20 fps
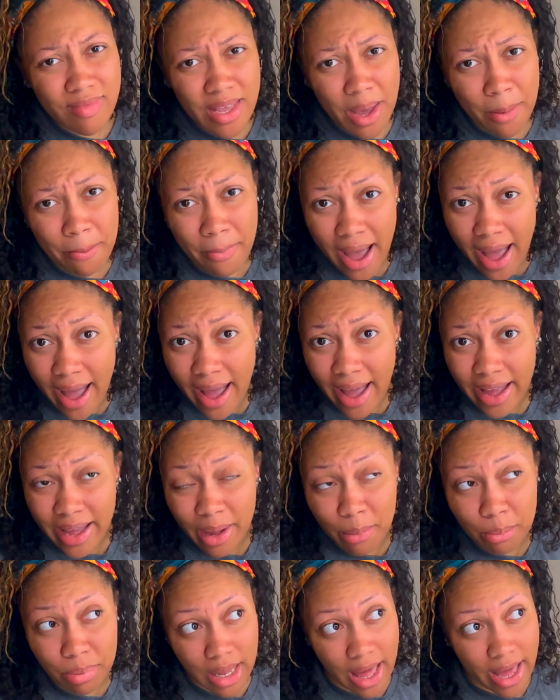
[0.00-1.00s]
my
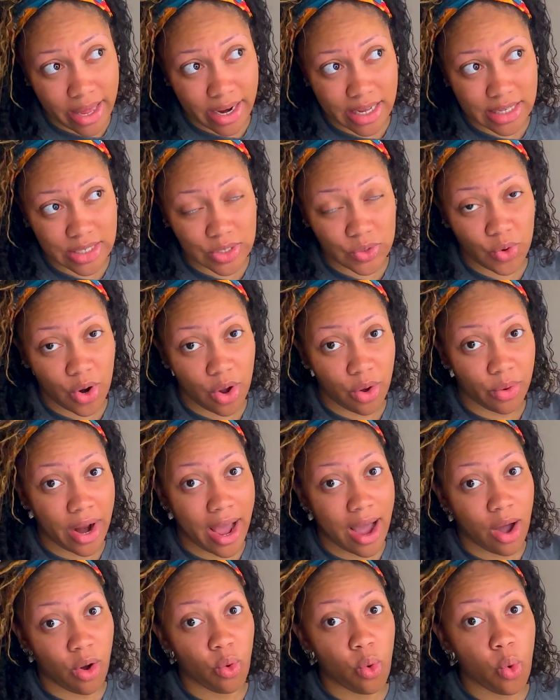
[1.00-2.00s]
blonde has grown
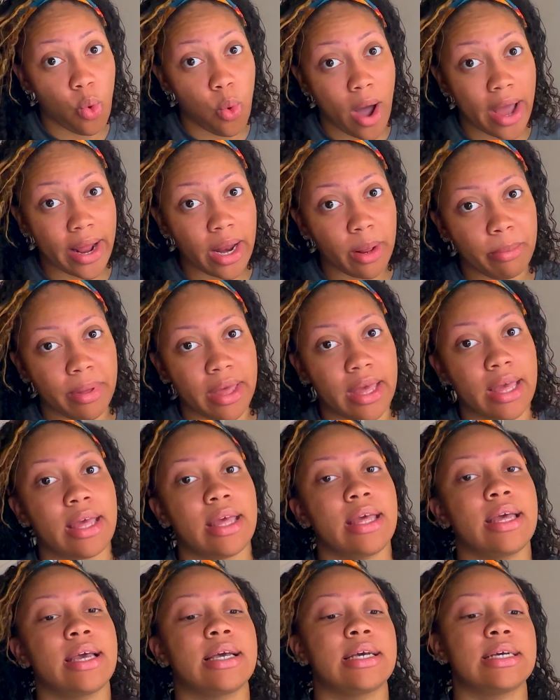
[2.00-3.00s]
out quite a bit,
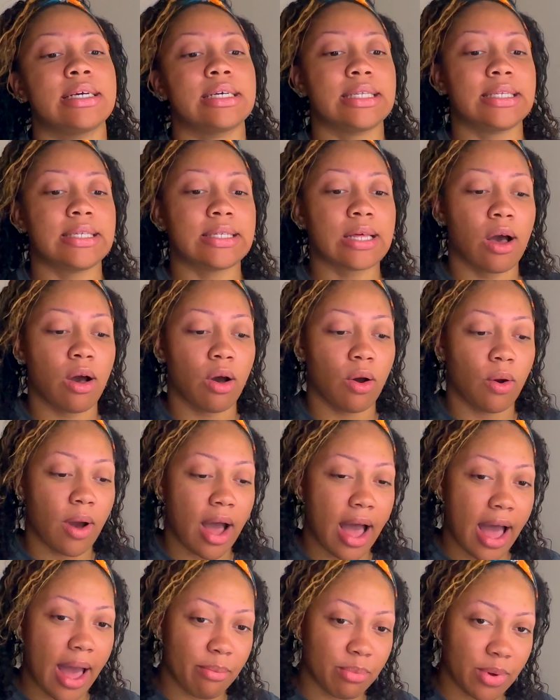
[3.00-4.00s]
so
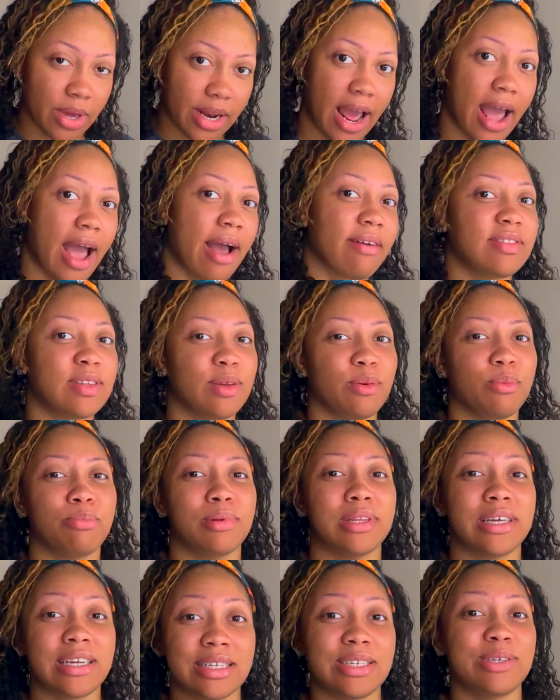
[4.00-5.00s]
I'm gonna have to
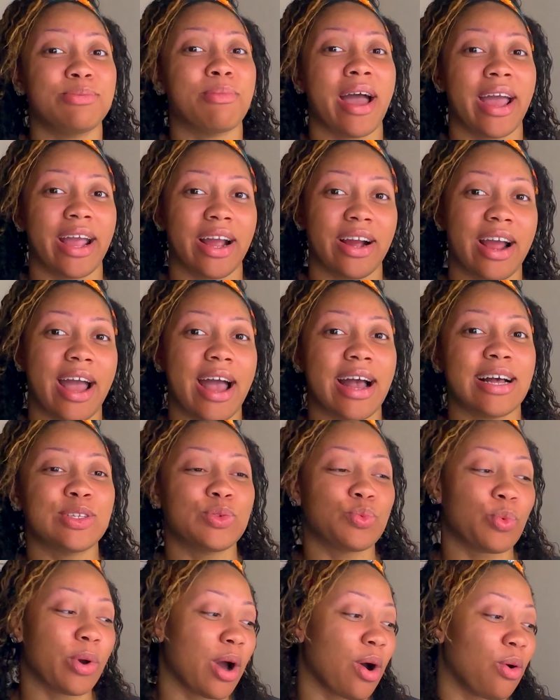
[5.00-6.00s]
bleach my hair as
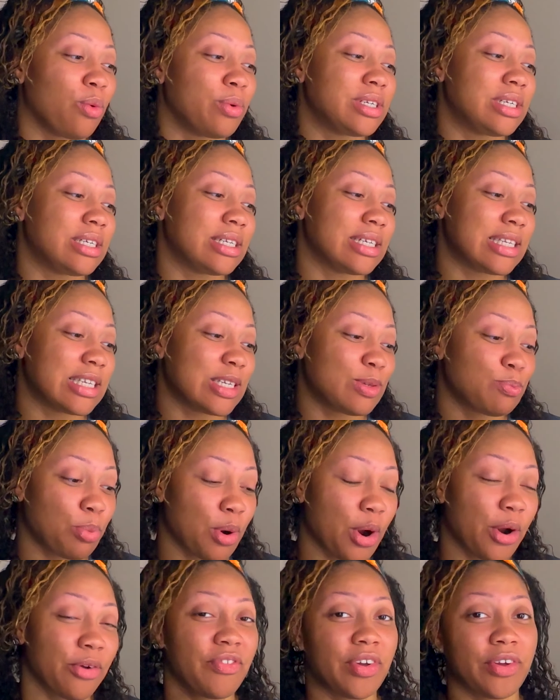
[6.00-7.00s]
well, which this is
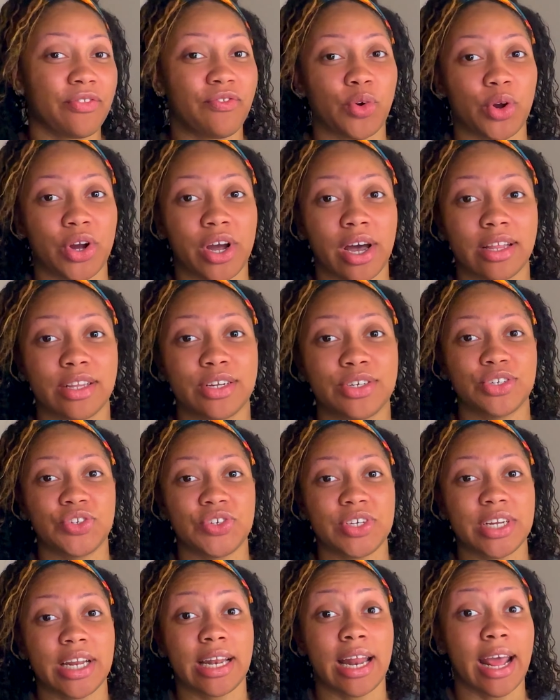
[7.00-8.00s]
perfect for color
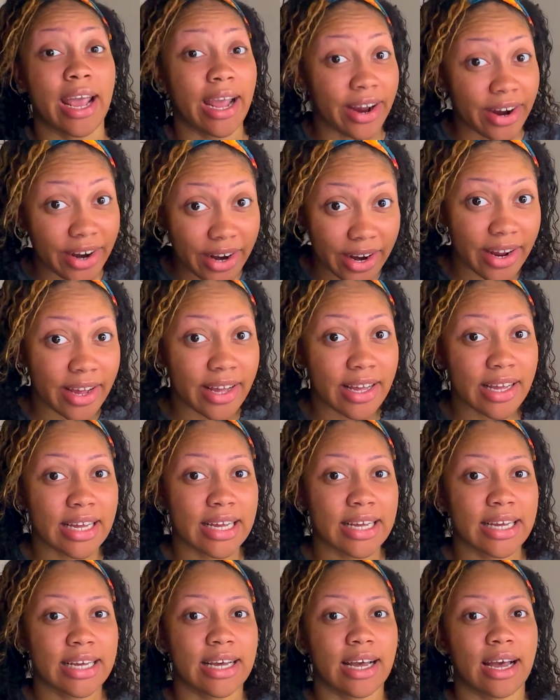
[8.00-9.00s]
treated hair.
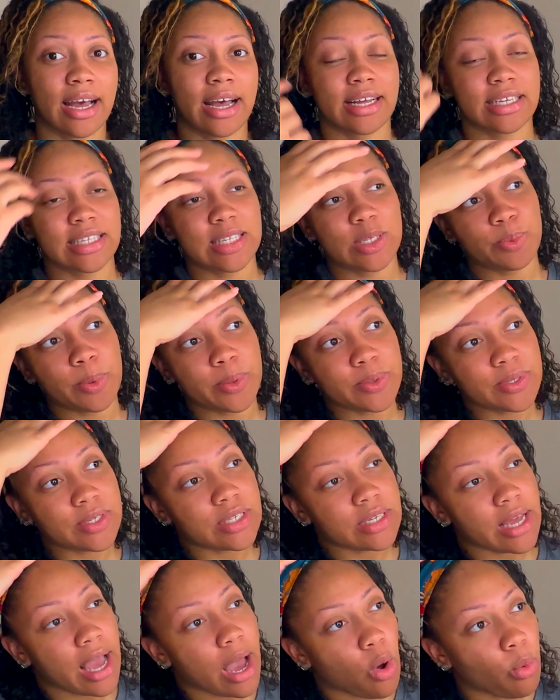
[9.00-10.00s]
It's supposed
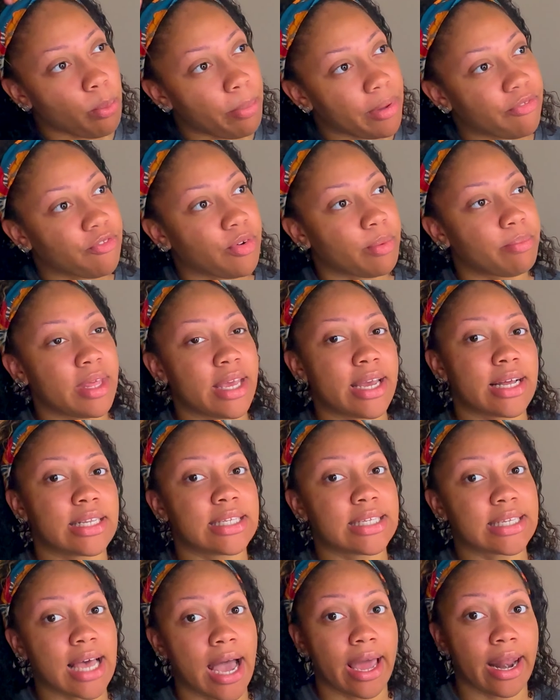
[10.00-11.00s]
to help it from the
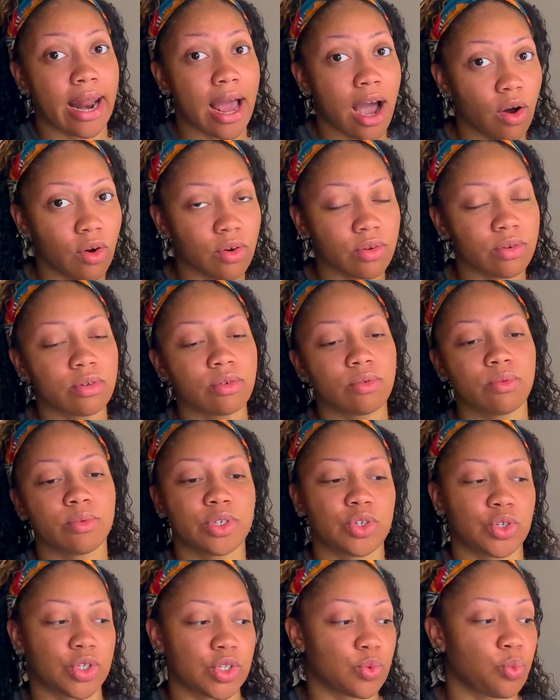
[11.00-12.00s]
inside out,
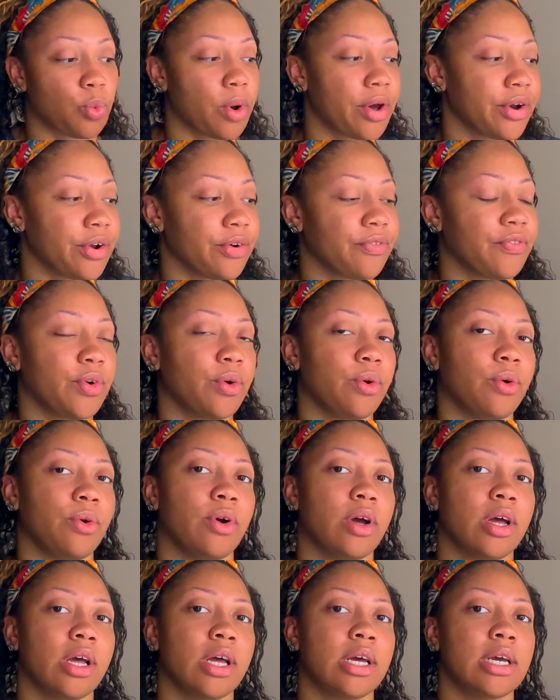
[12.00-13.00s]
which is wonderful.
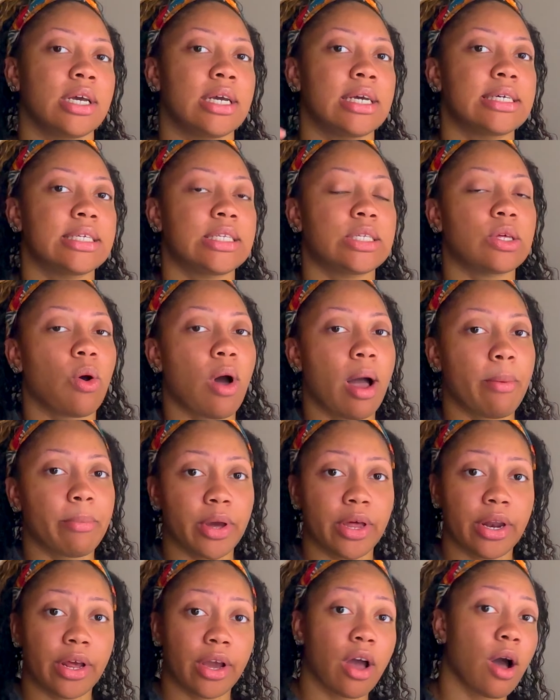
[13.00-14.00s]
So I'm
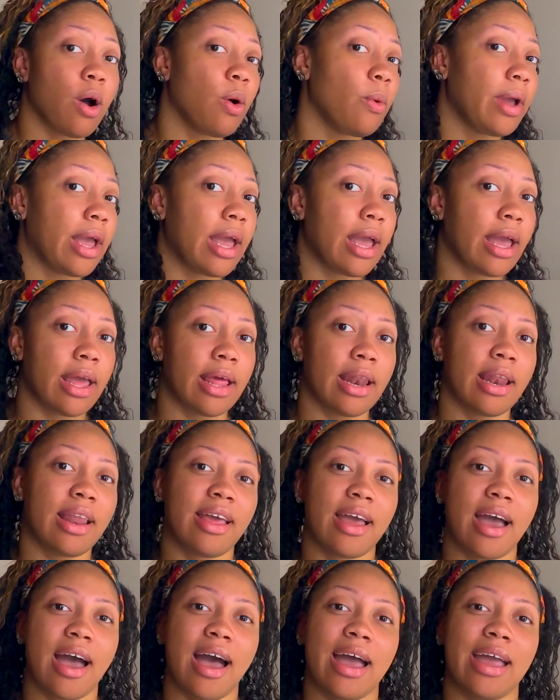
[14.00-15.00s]
gonna go in,
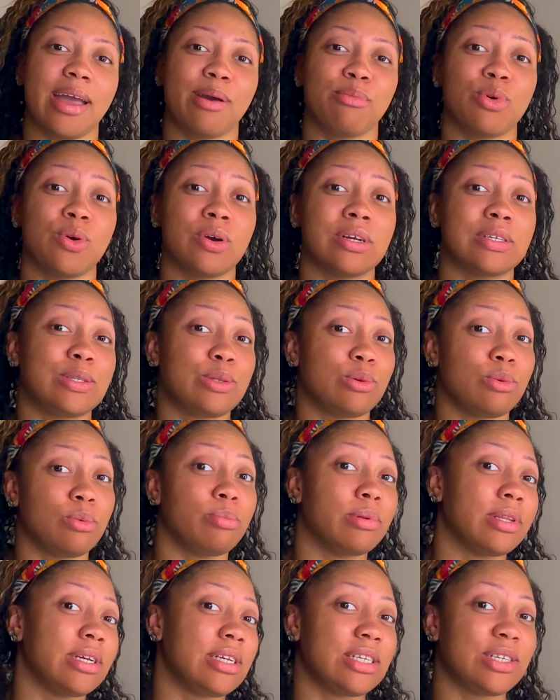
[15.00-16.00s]
I am going to
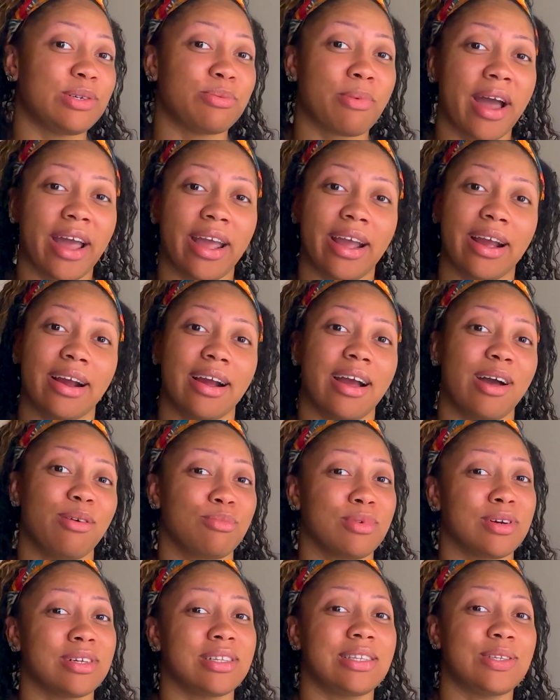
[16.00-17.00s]
bleach my hair, I'm
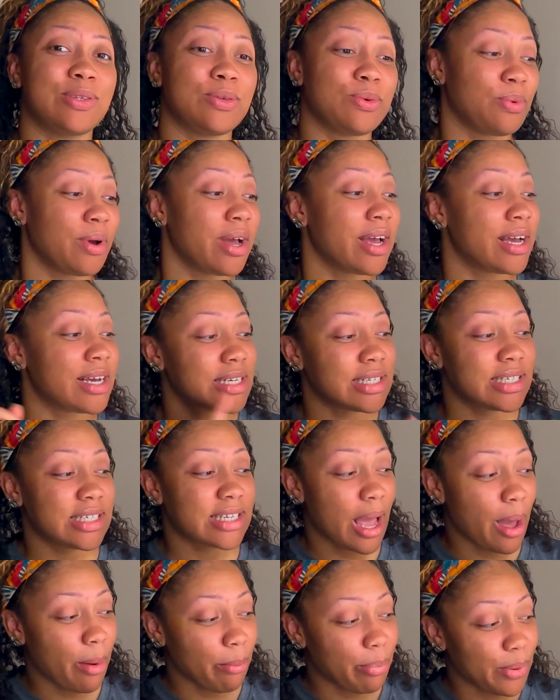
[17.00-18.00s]
going to
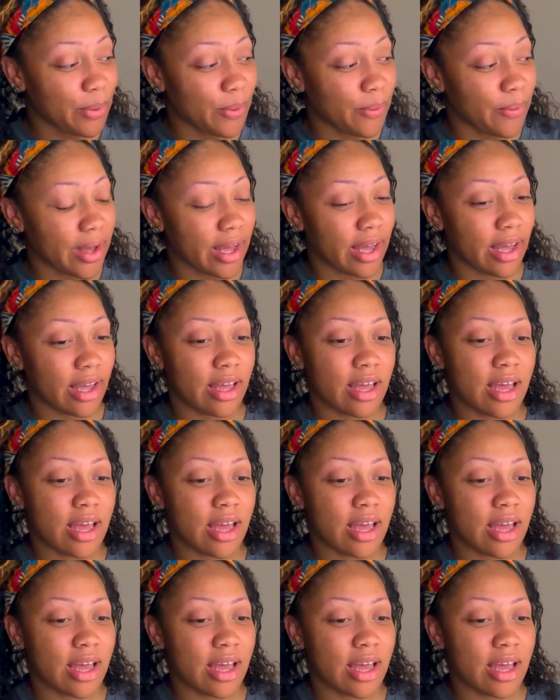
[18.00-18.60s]
shampoo it.